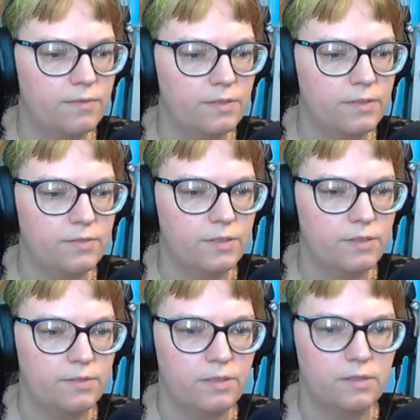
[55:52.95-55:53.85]
this is for
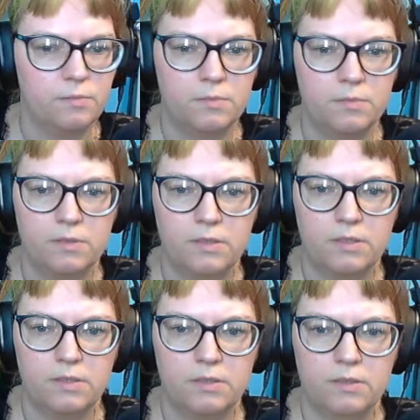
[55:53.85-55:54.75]
YouTube.
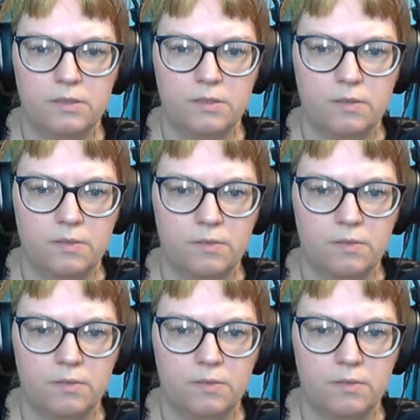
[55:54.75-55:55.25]
So